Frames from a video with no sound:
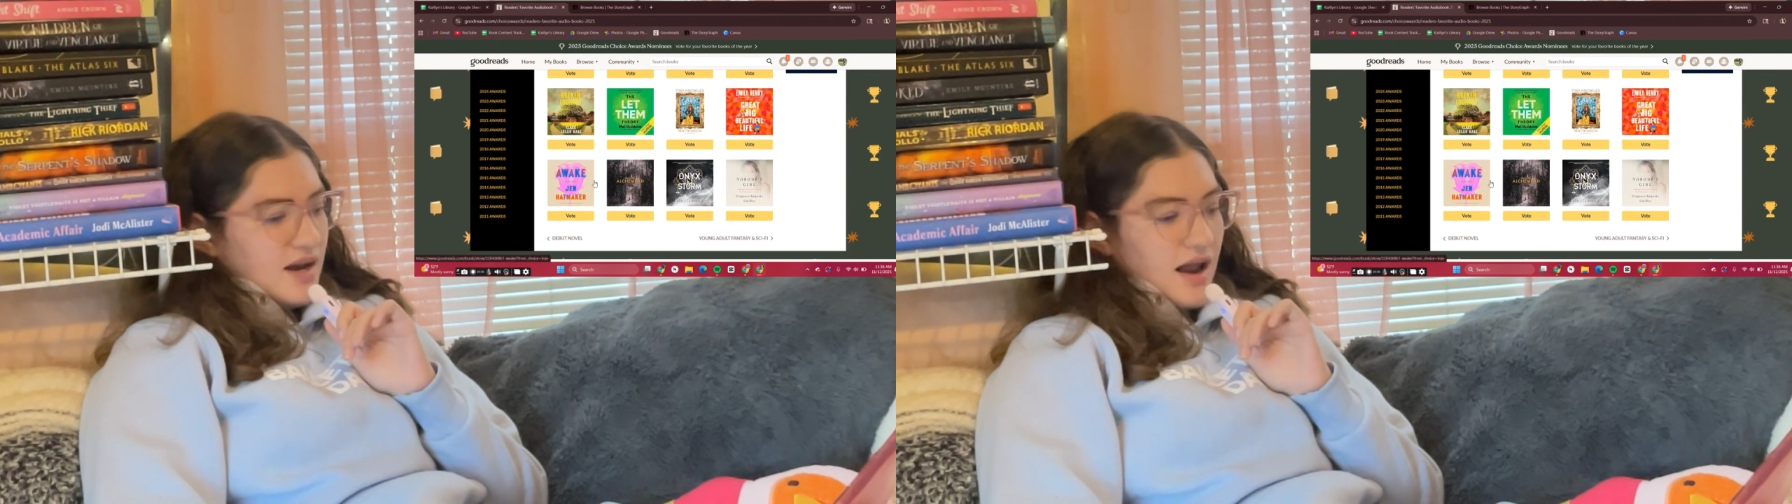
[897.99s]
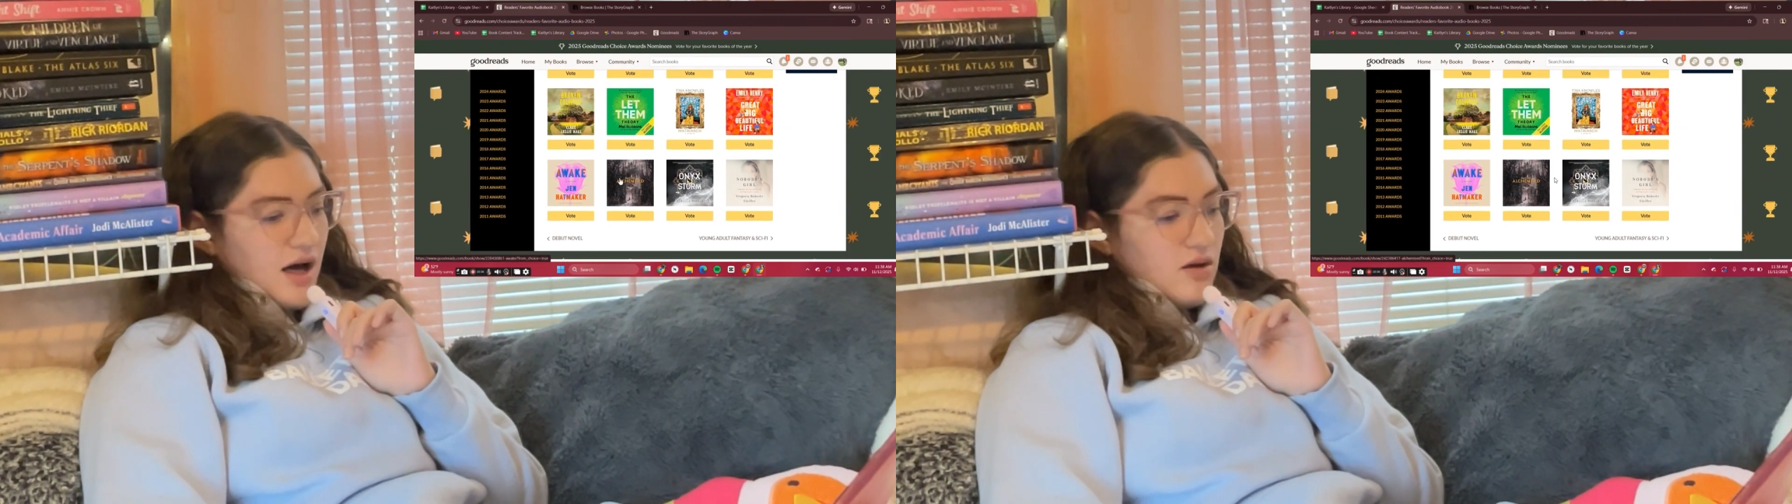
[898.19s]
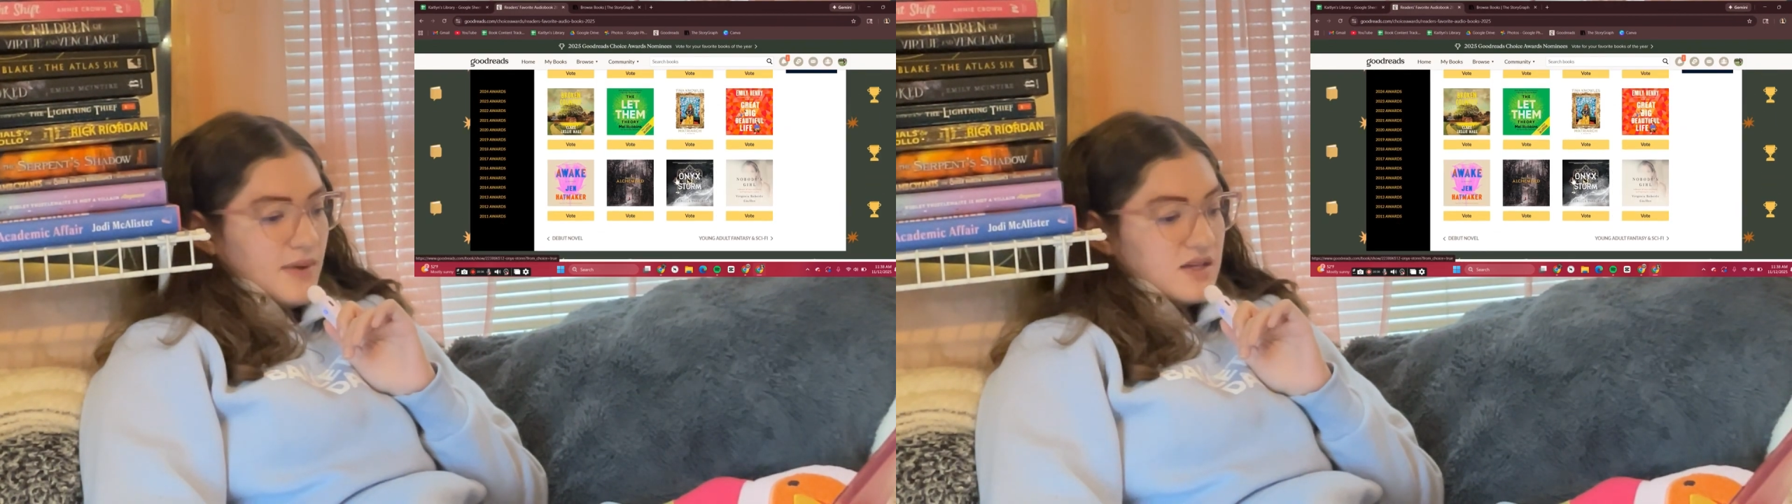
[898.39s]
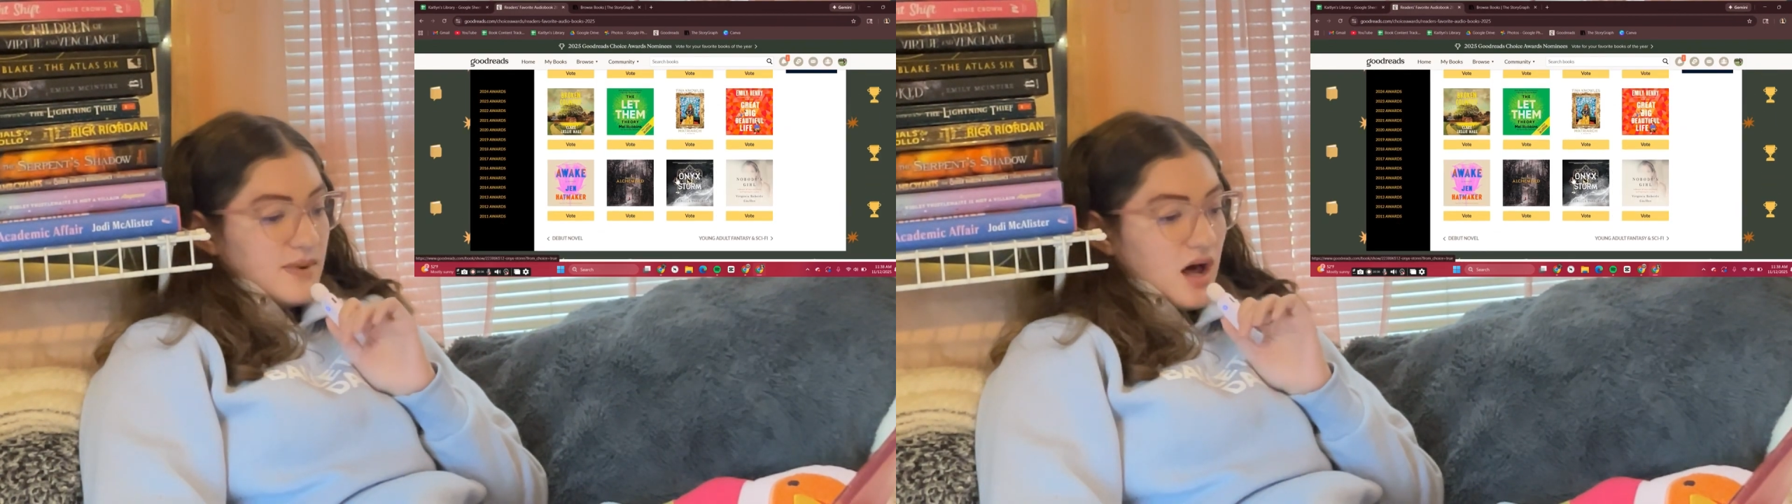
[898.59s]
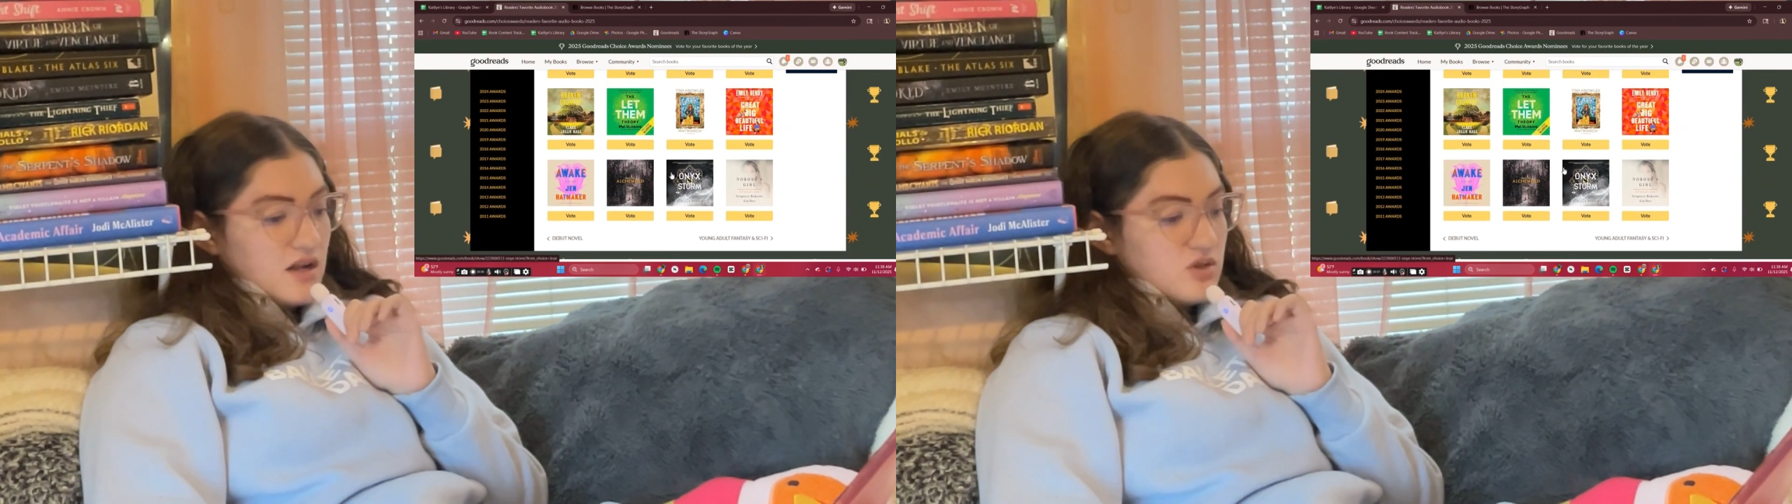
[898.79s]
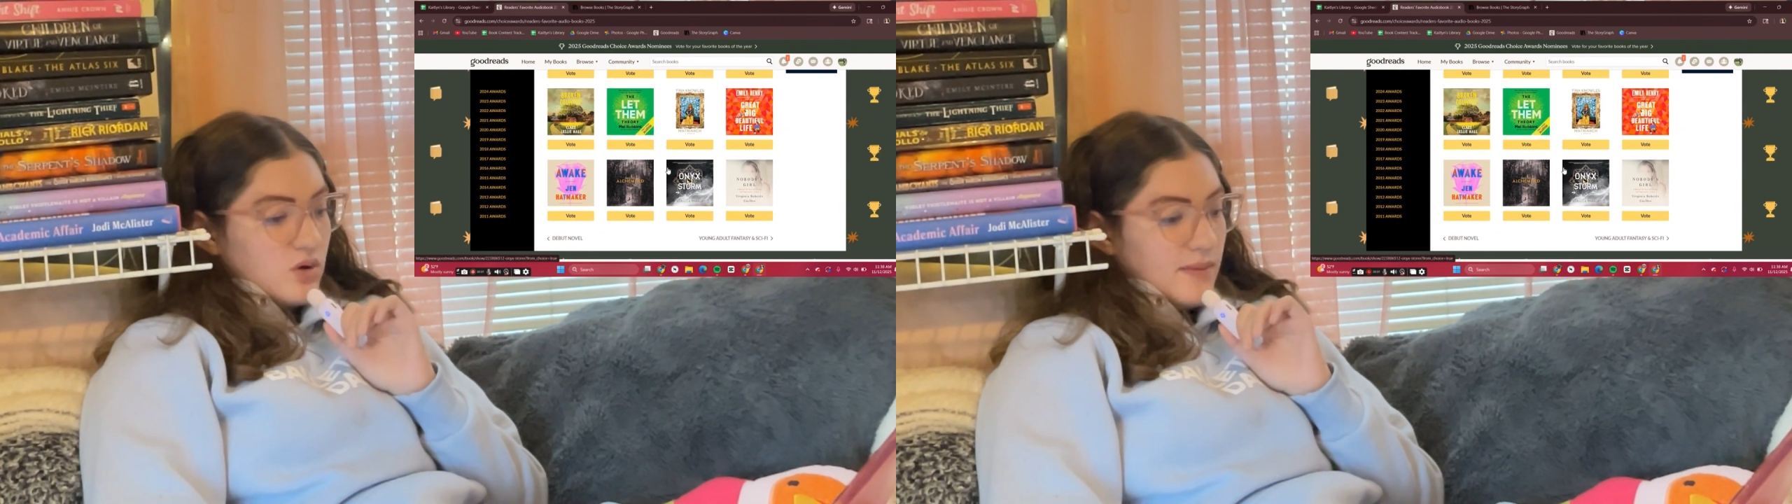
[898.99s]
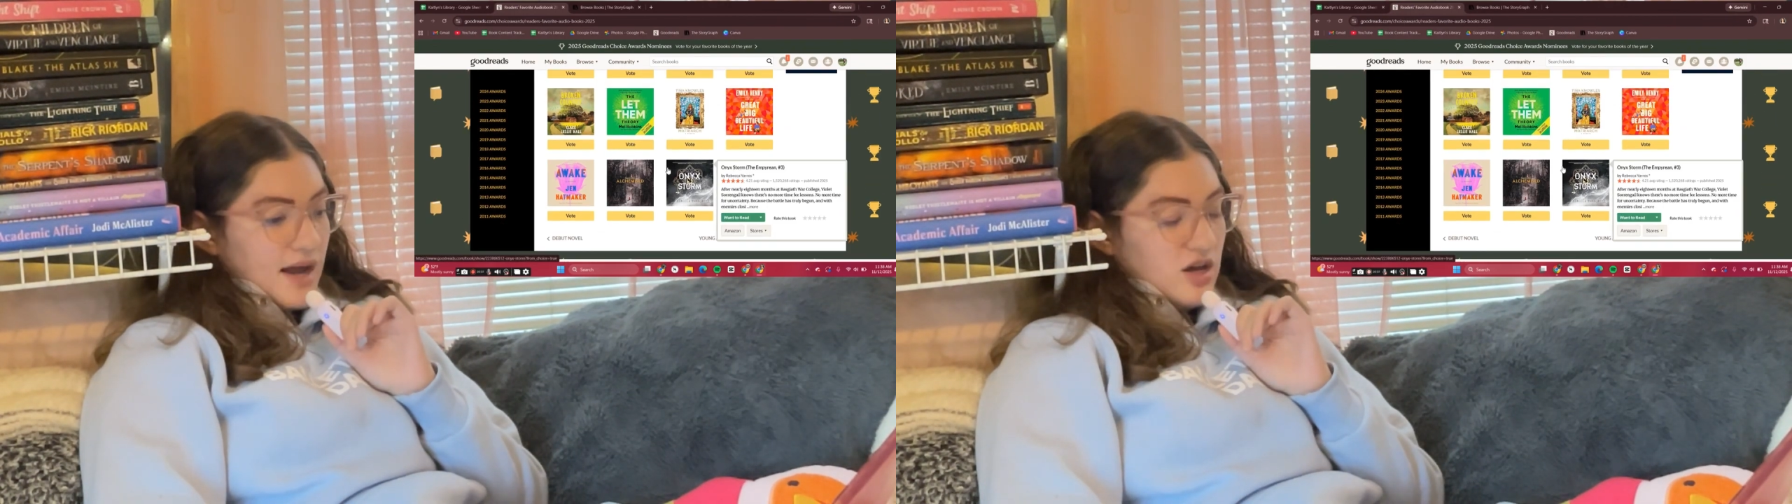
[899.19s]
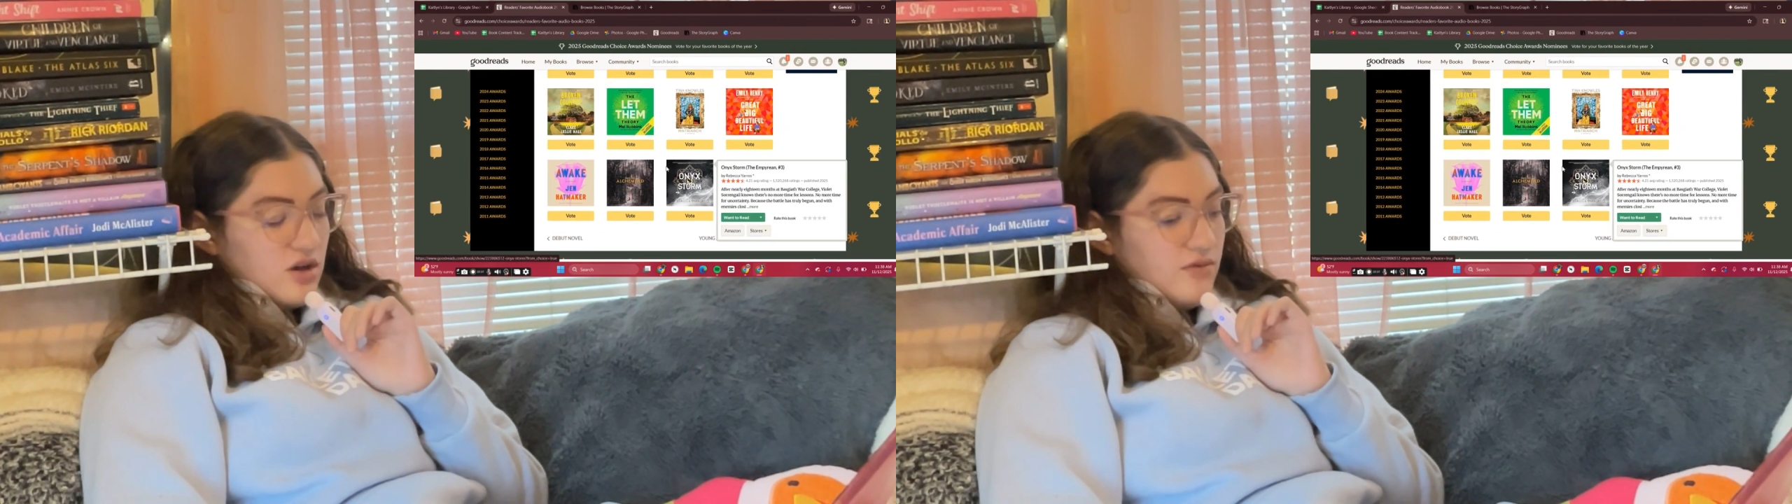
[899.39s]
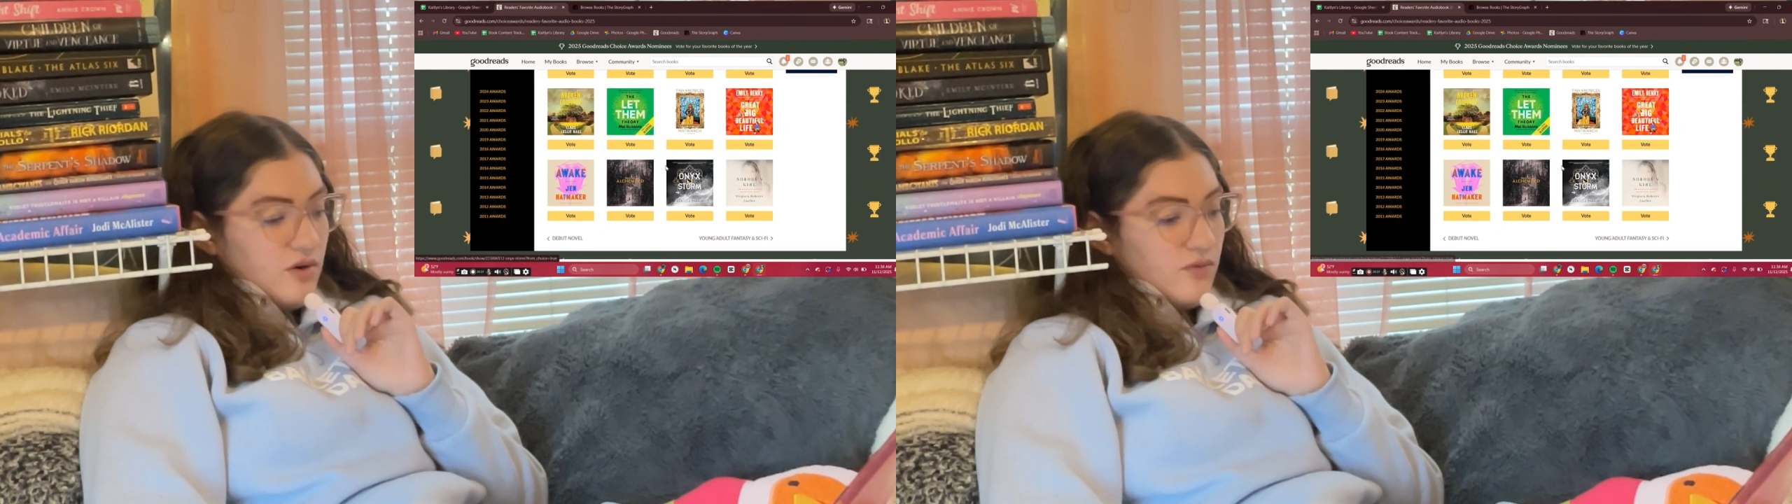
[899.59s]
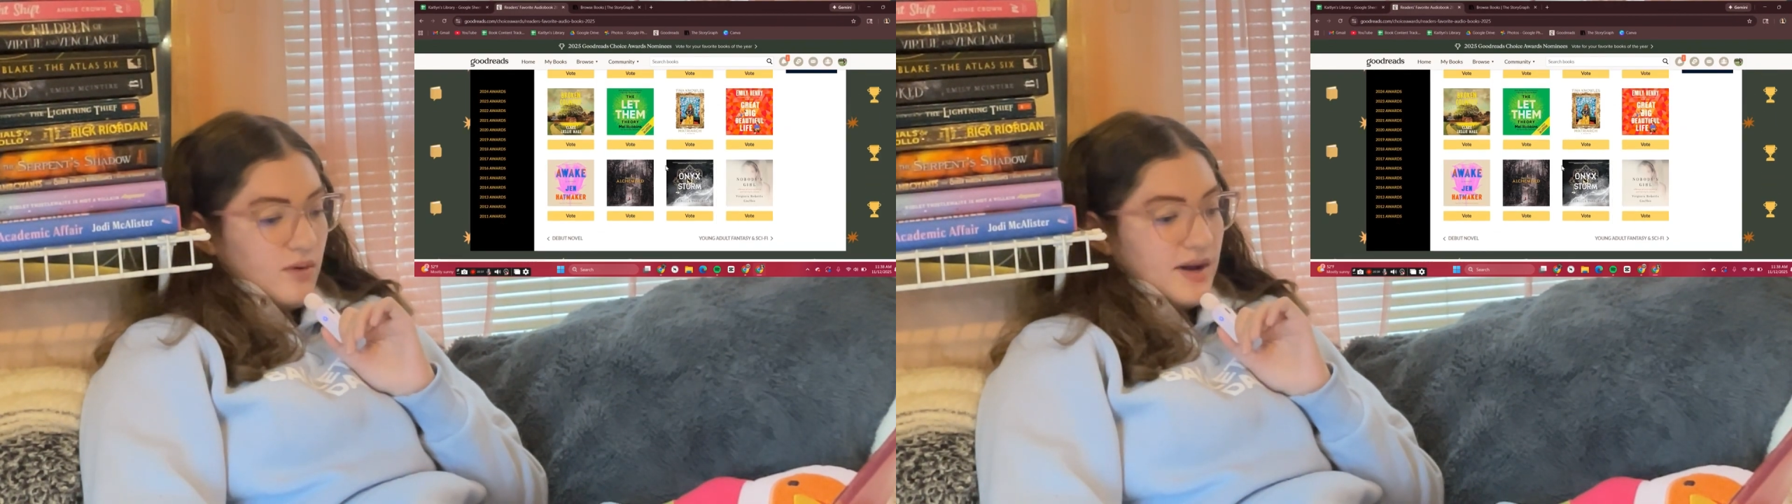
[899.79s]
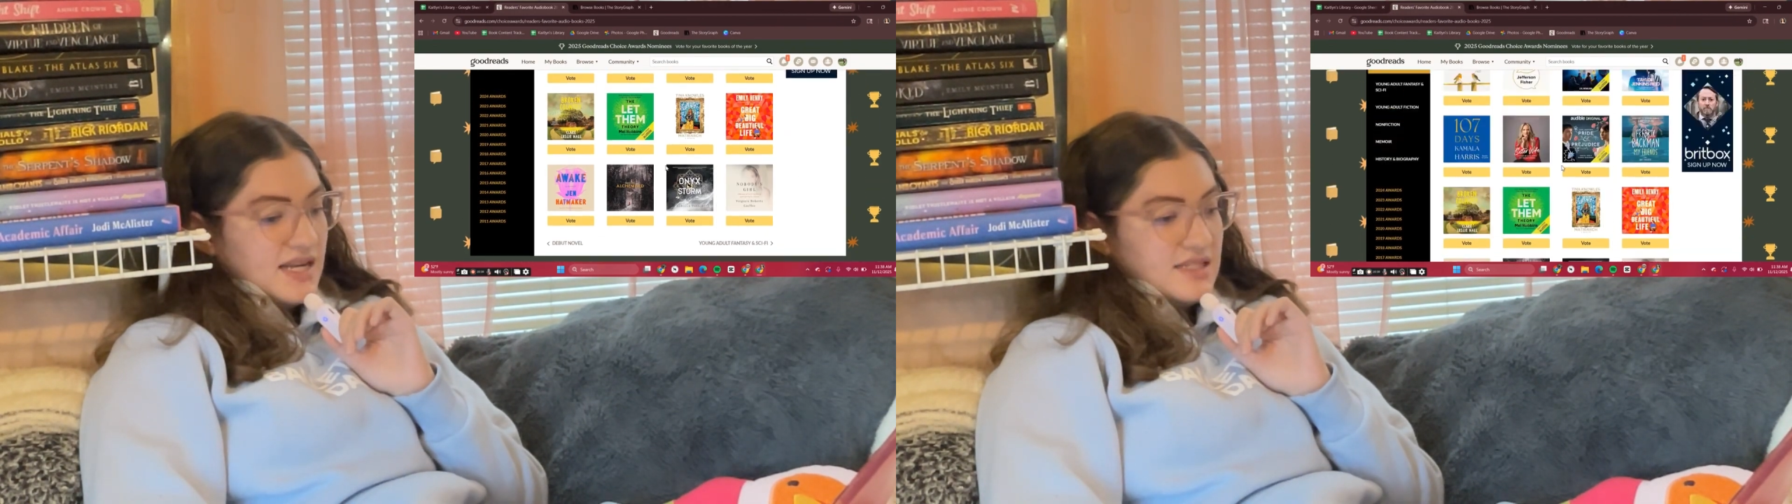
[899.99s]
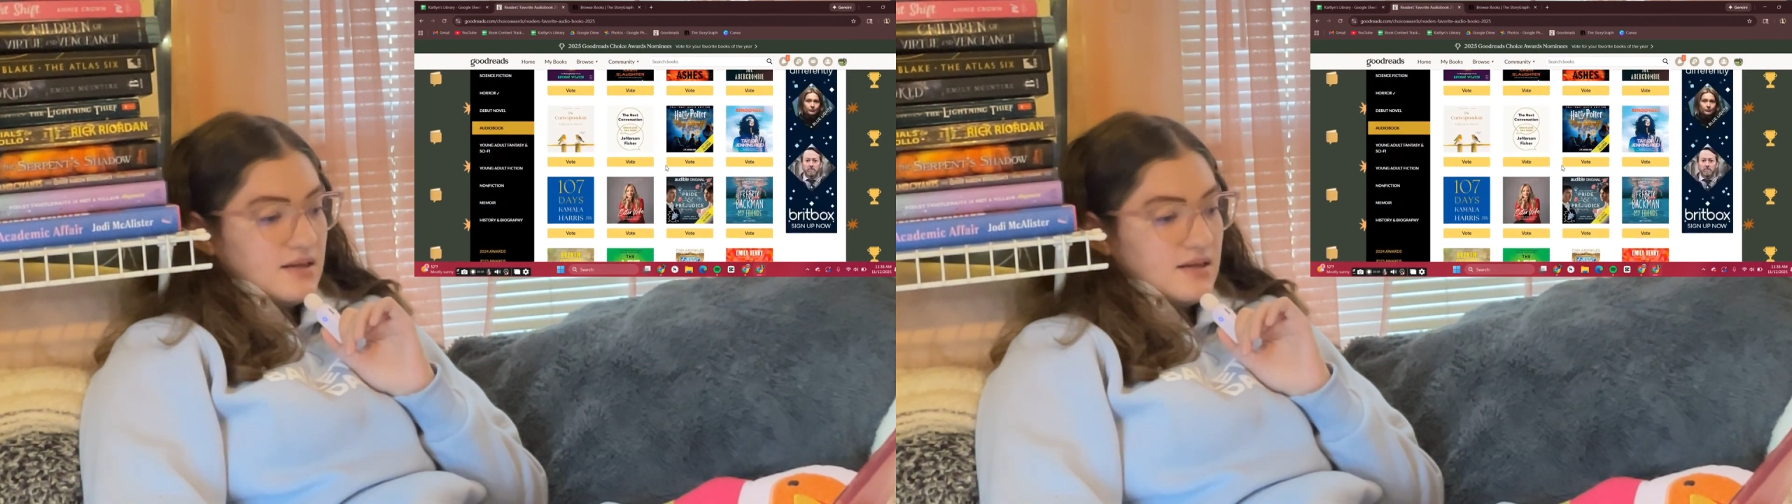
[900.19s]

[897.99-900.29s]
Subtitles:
not Alchemized, but Onyx Storm I could vote for, but